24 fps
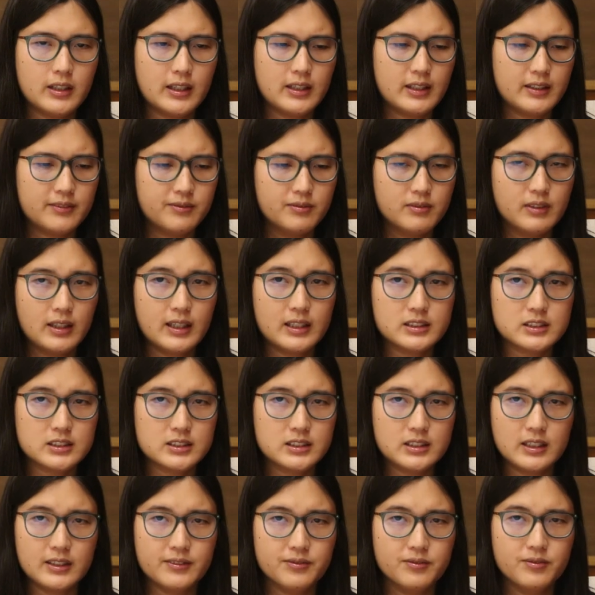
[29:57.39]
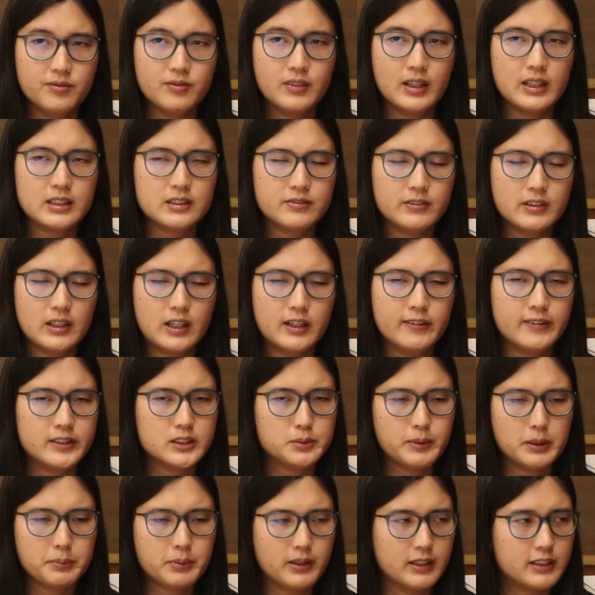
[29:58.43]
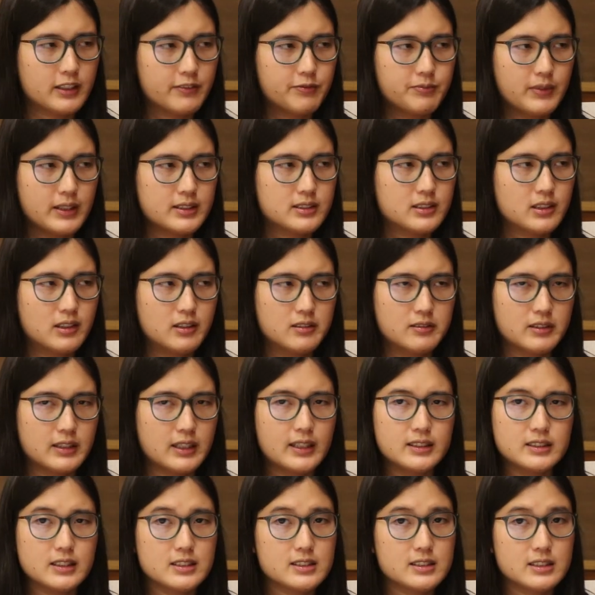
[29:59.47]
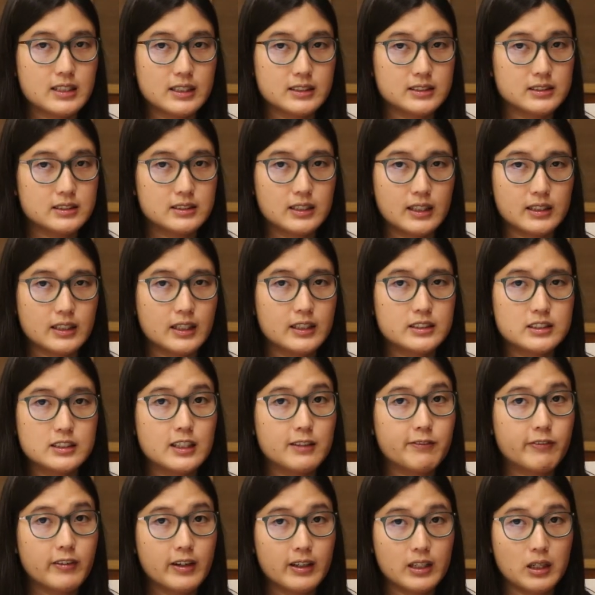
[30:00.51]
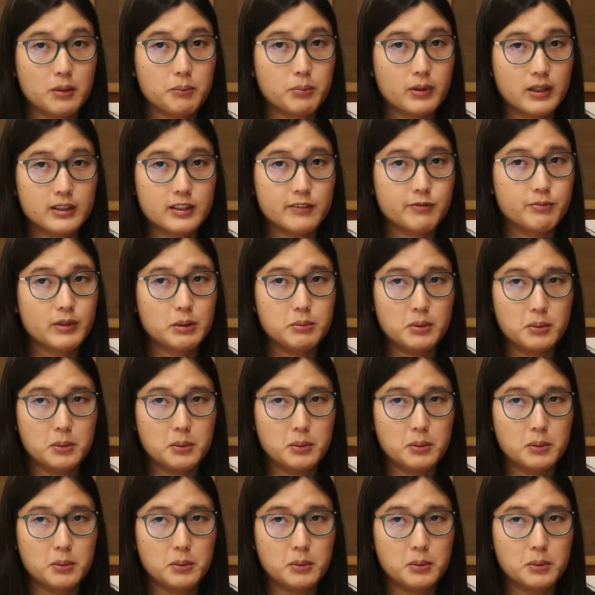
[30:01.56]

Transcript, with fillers: It, it's, it, it will always be part of my story in the sense that it's a defining part of my